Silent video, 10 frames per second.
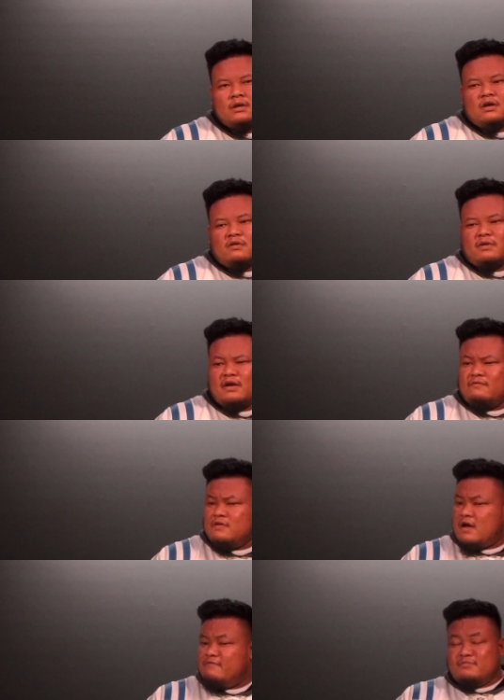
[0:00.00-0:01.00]
right? If you
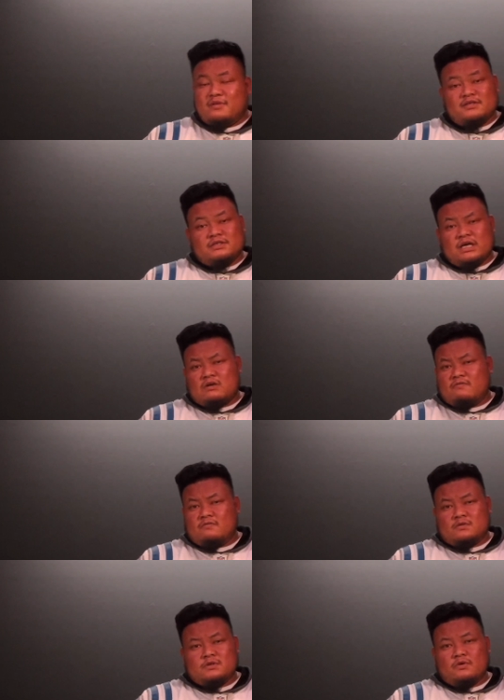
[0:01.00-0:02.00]
haven't played soccer for
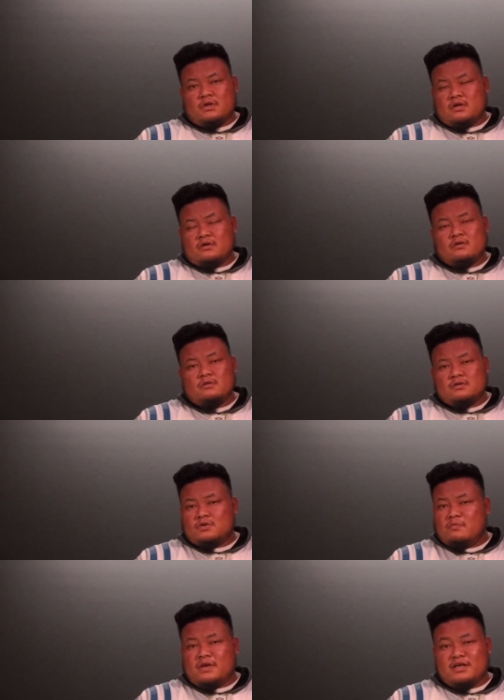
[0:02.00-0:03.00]
so
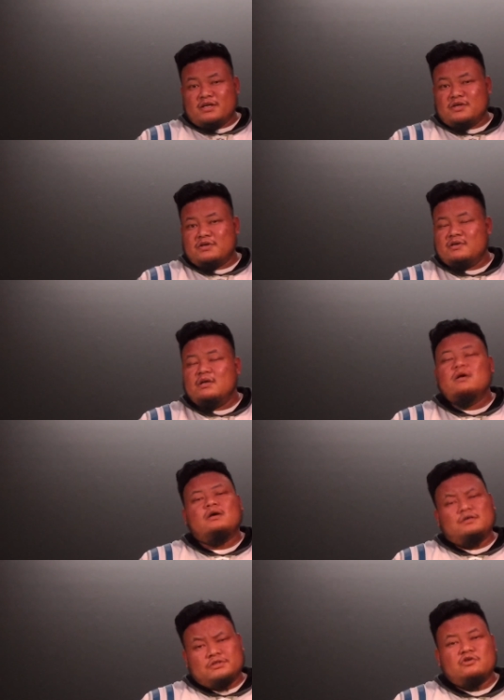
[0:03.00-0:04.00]
many years, it's going